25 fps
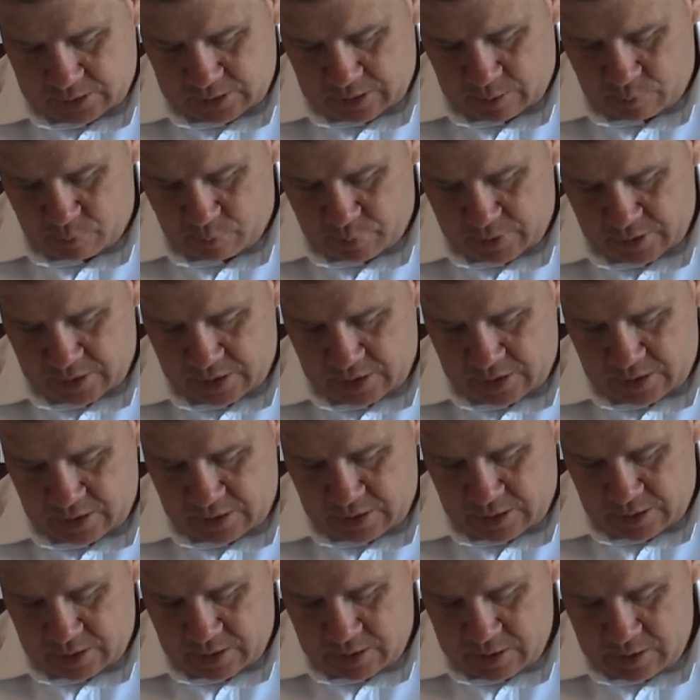
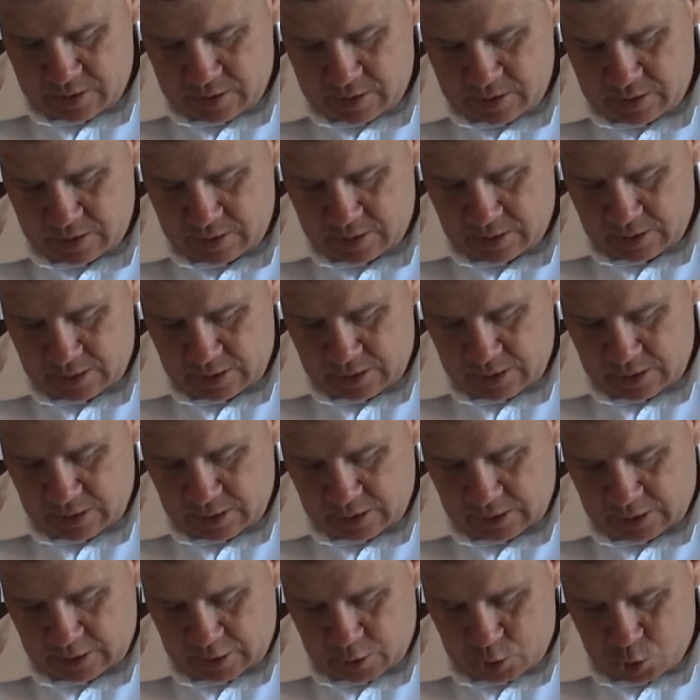campaign in
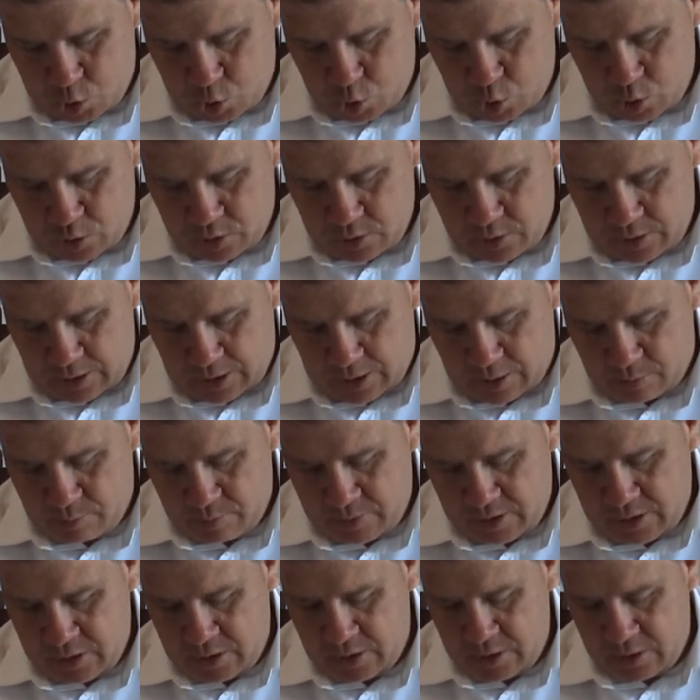Kazurun,
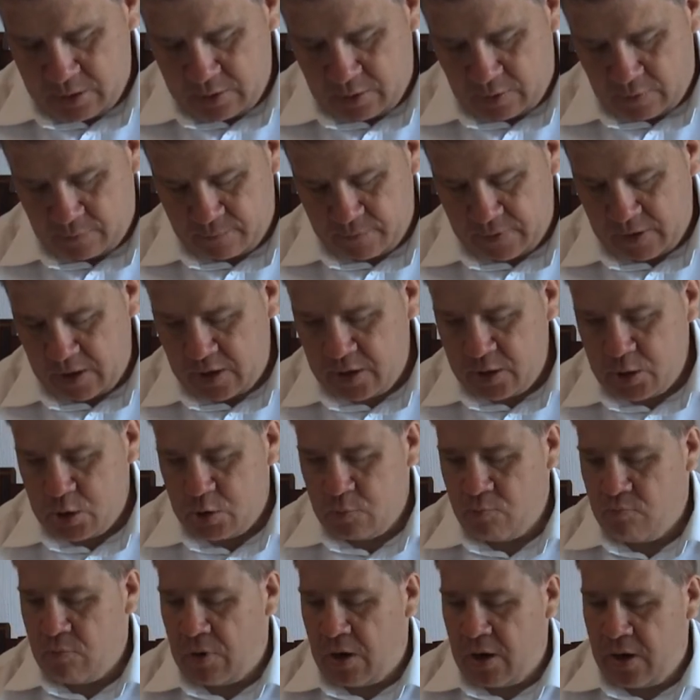Armenian of the
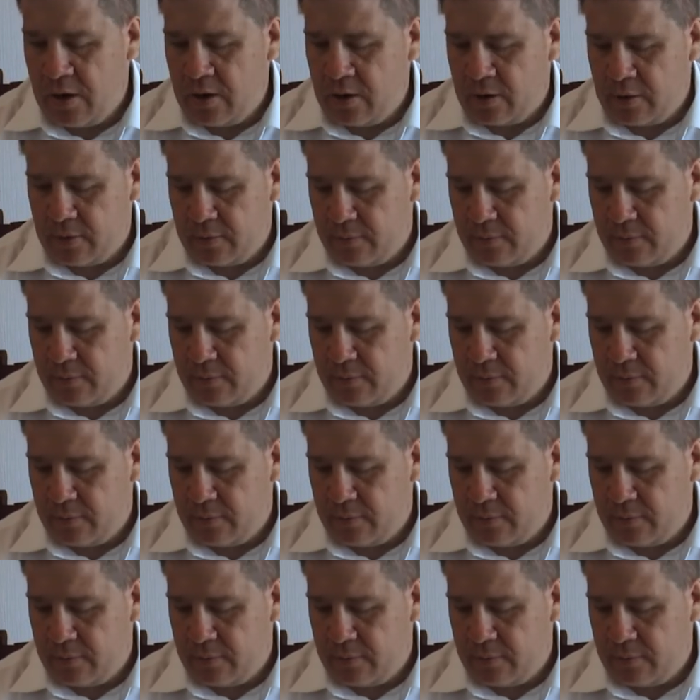Asia Minor.